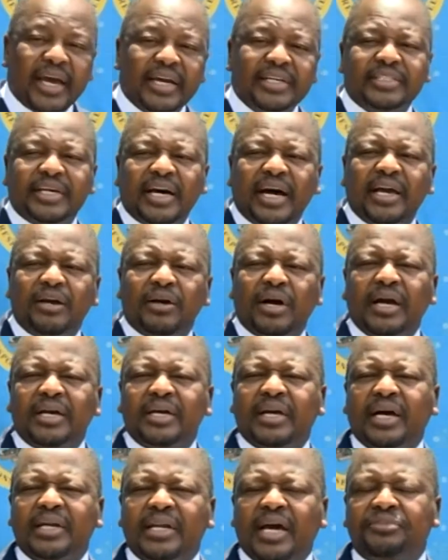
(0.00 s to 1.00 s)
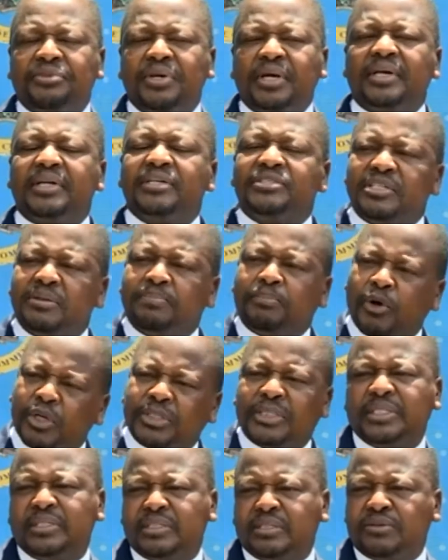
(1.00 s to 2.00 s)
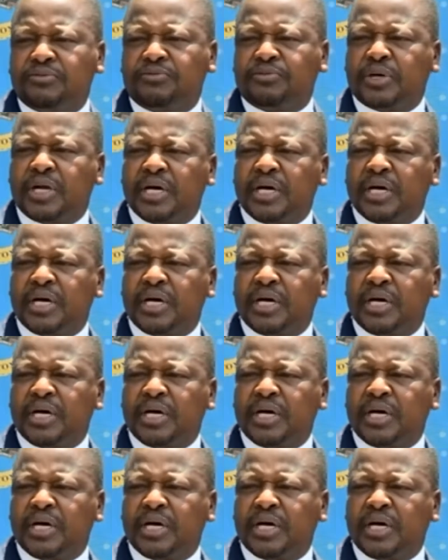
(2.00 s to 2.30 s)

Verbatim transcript: And I, I, and I think it is important